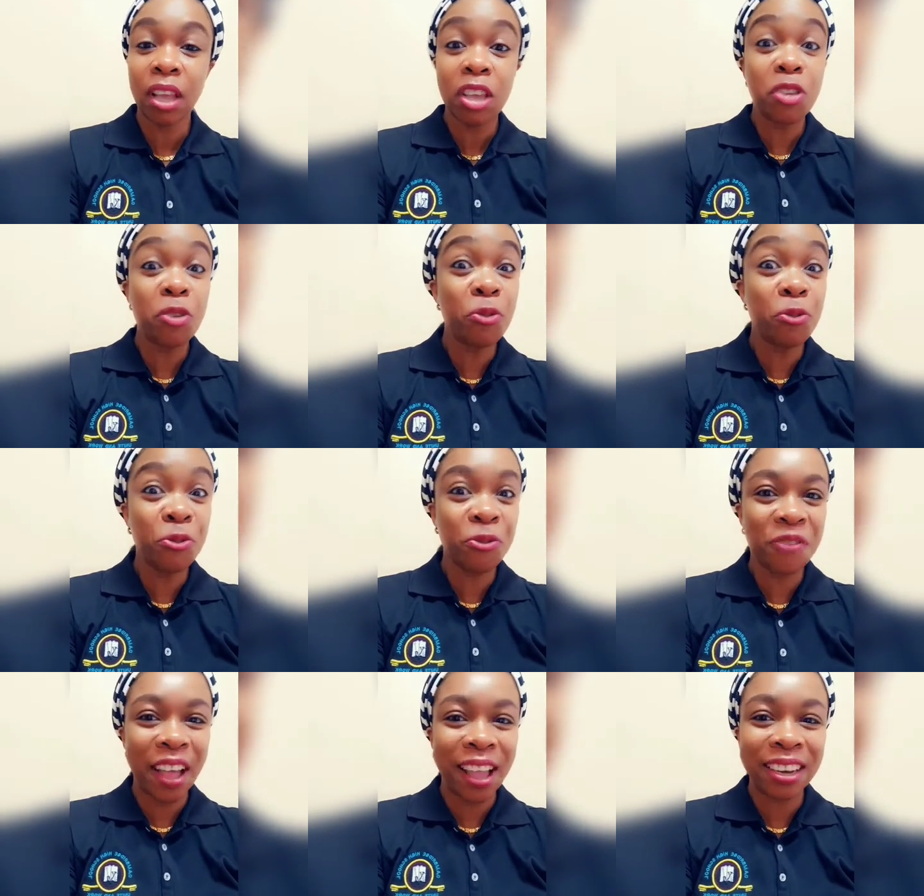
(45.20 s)
You
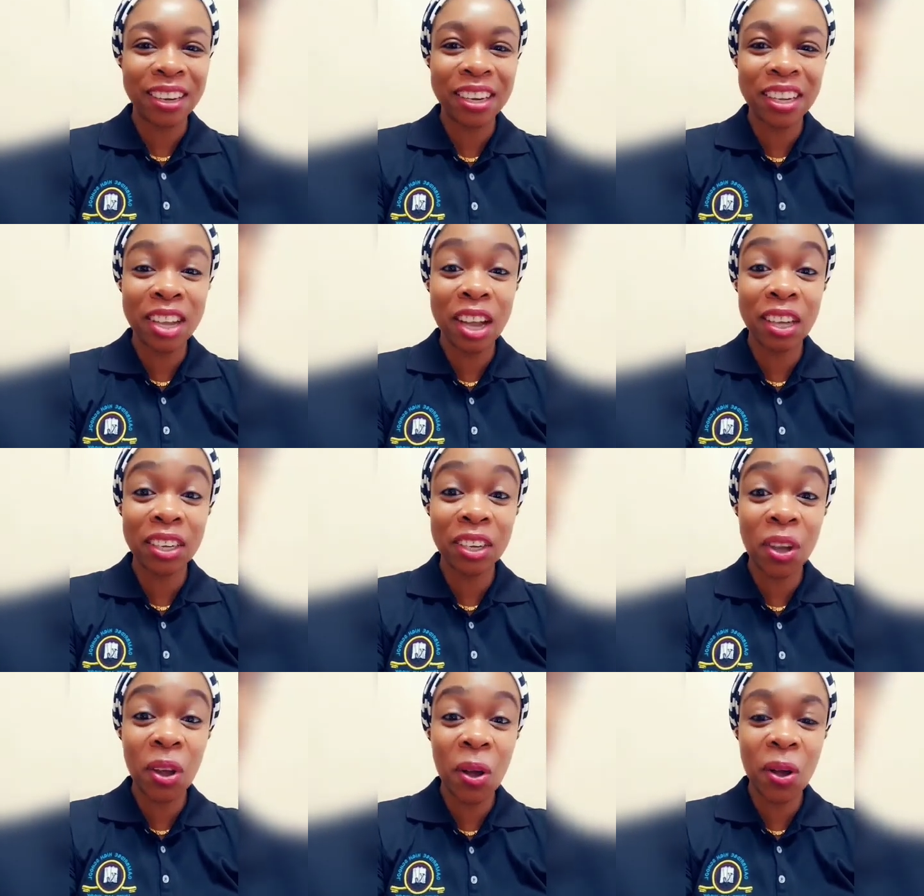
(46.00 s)
finally got the
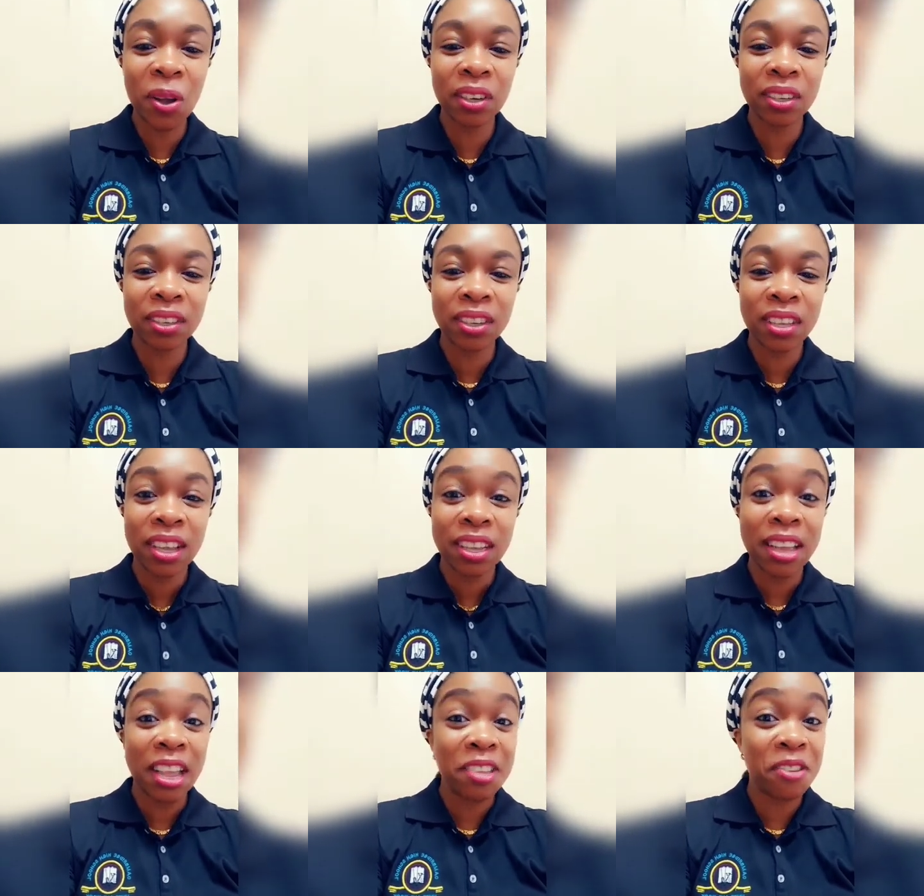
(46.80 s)
call
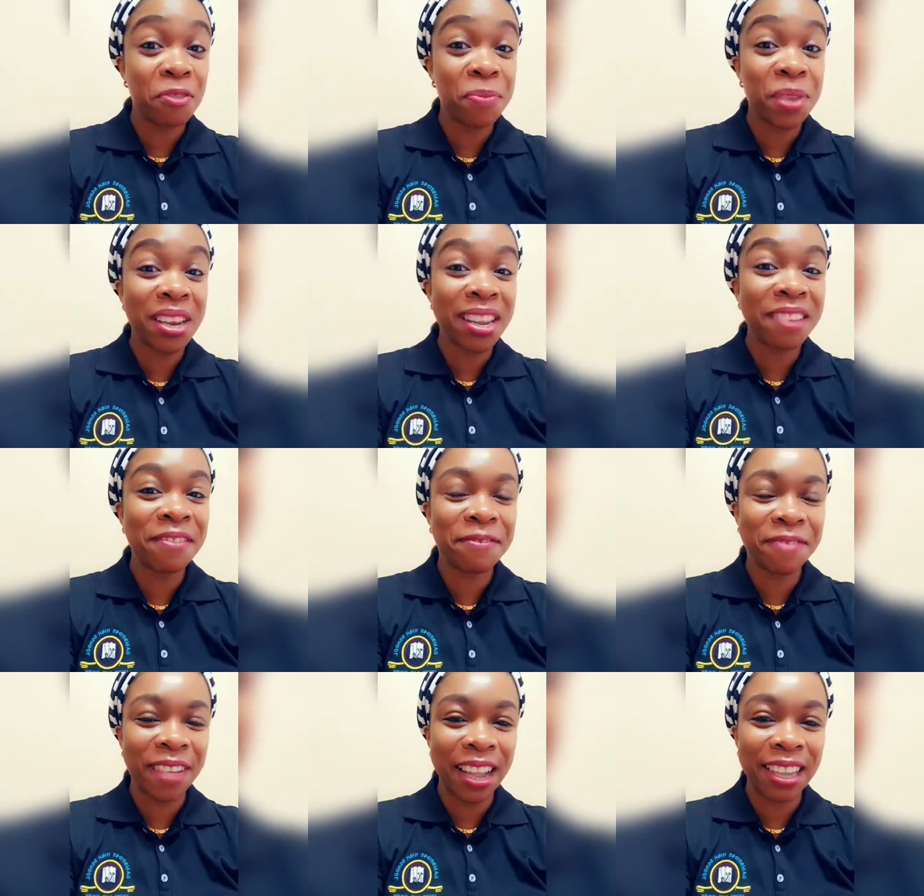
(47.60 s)
that you've been
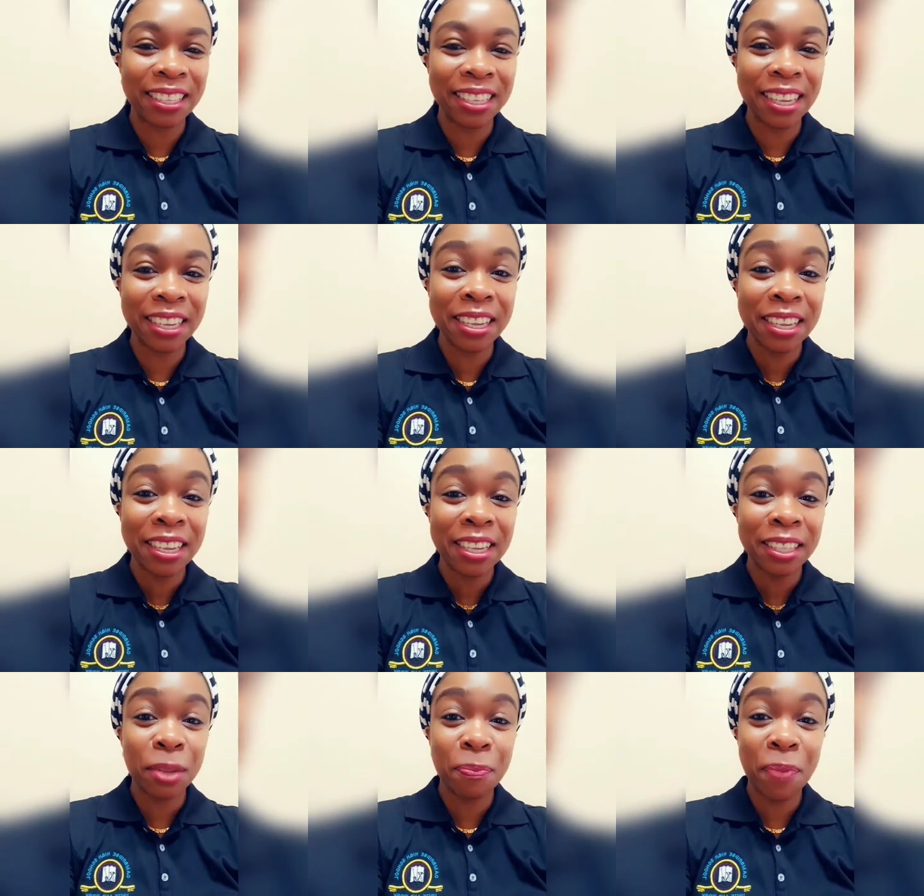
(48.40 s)
invited
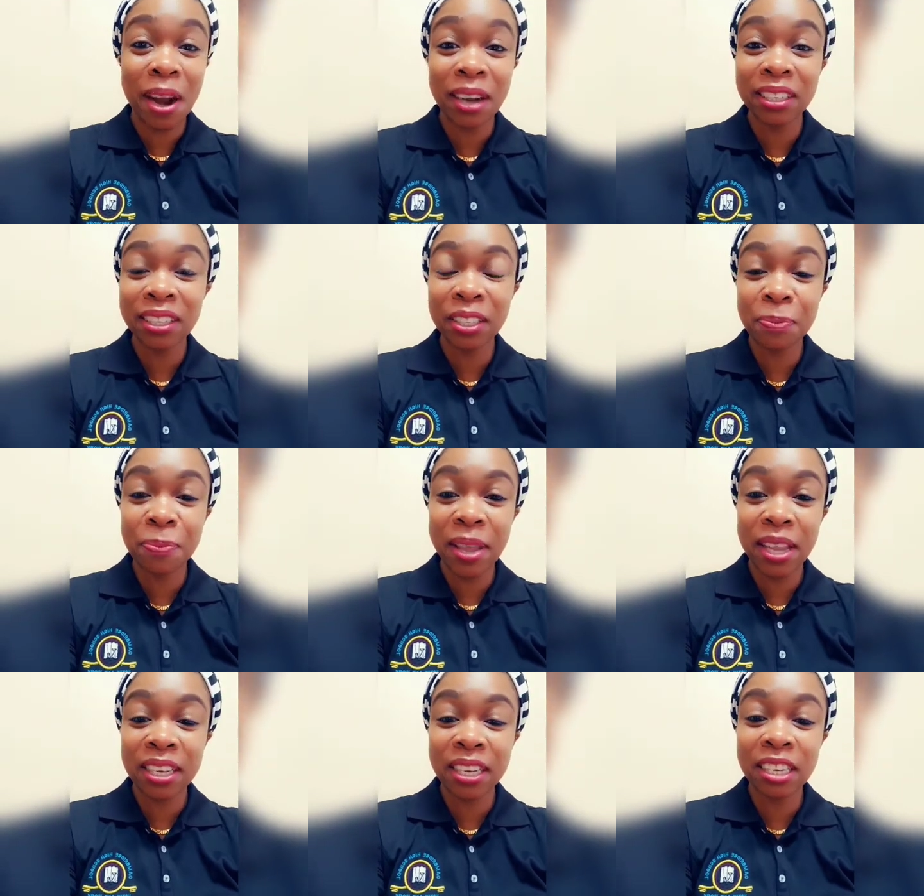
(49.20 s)
to
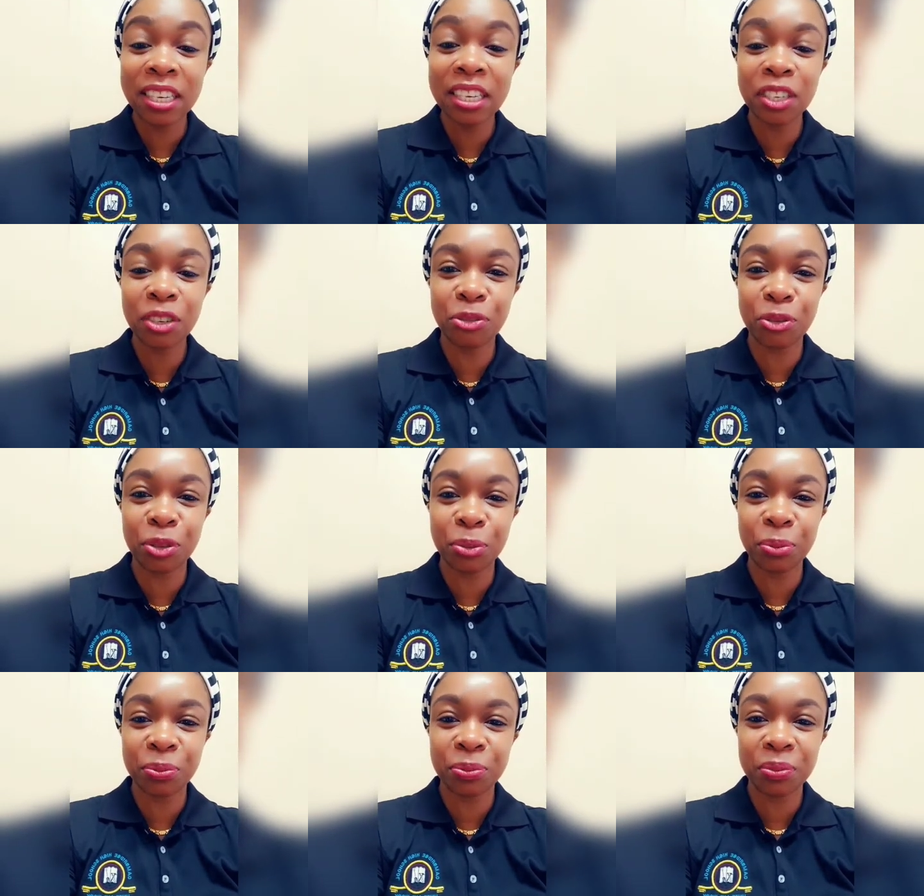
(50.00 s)
participate in
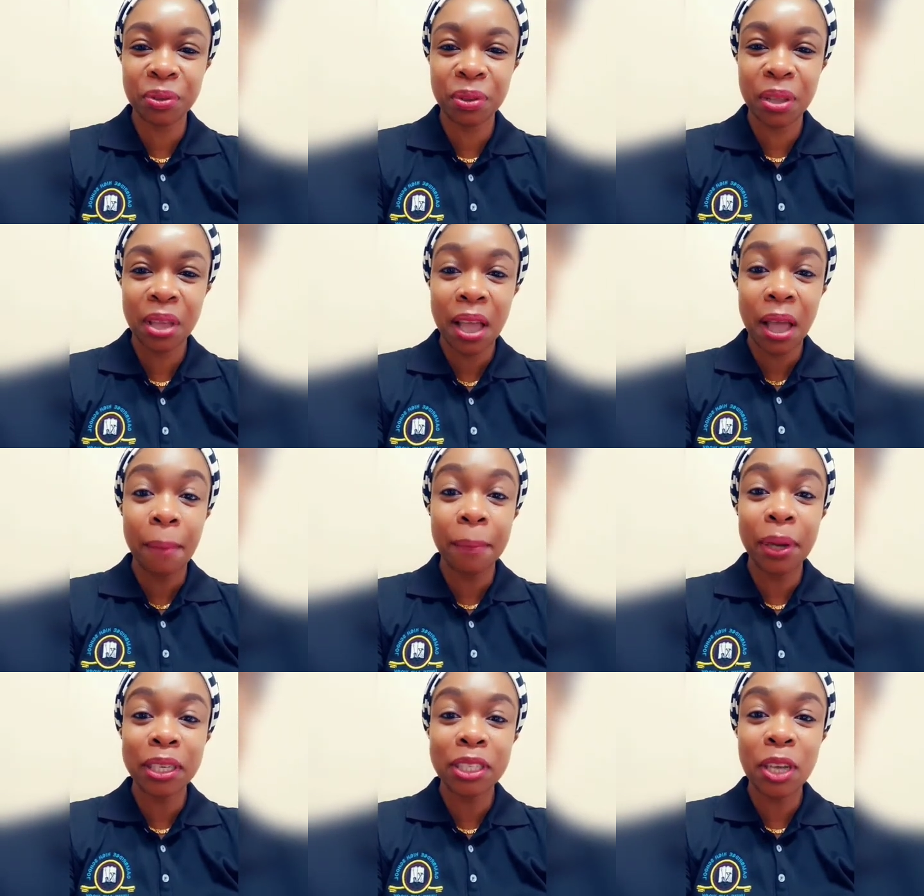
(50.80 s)
interview.
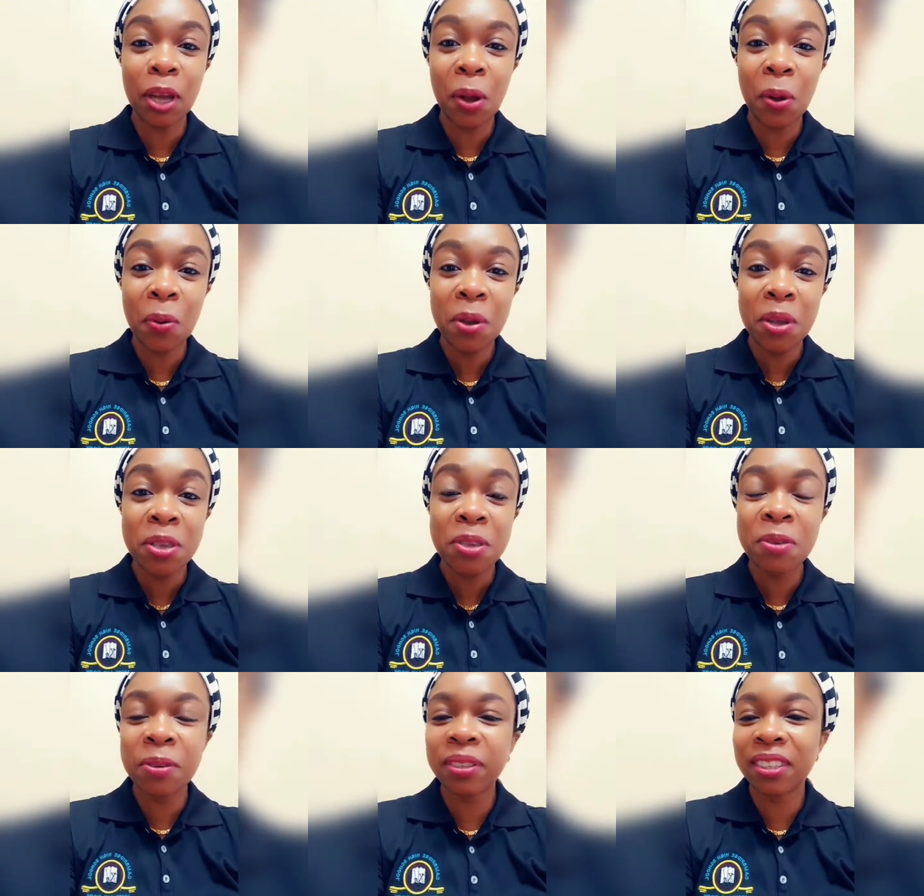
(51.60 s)
But now
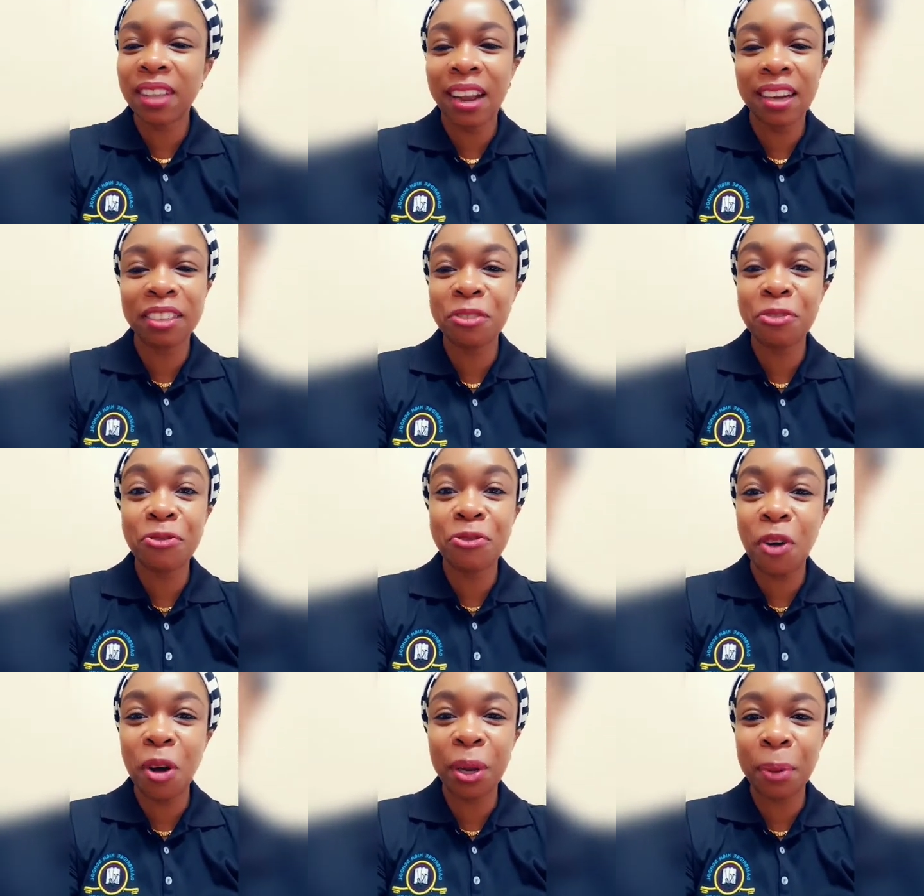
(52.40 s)
you start to
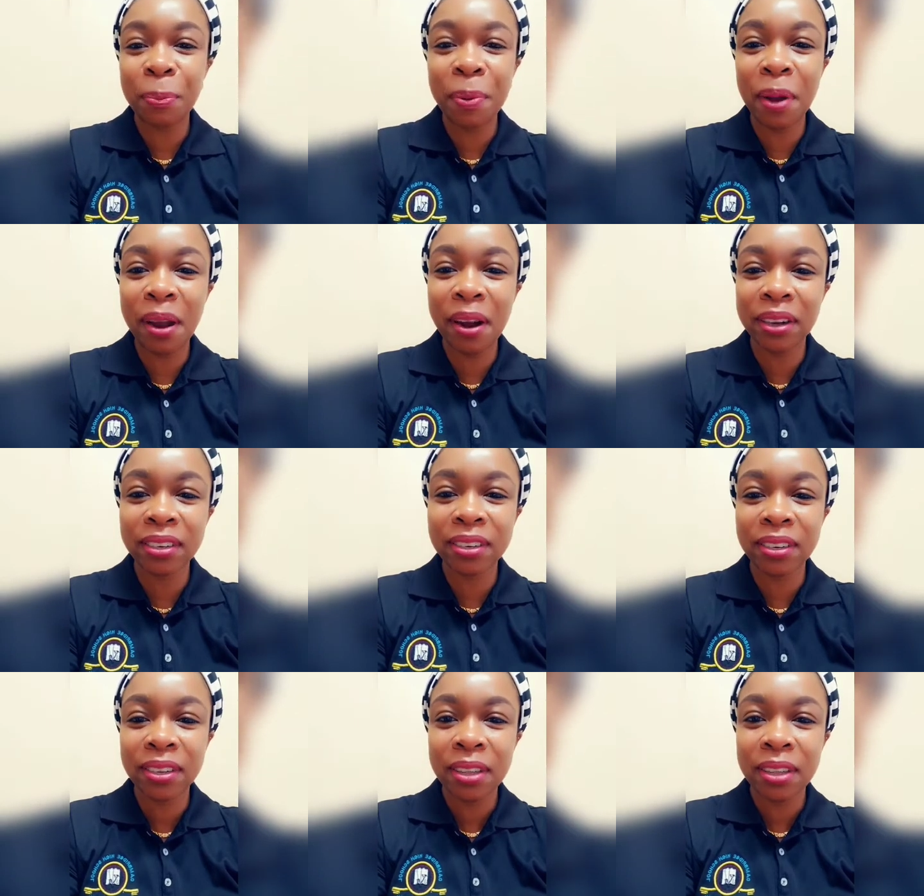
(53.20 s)
fall apart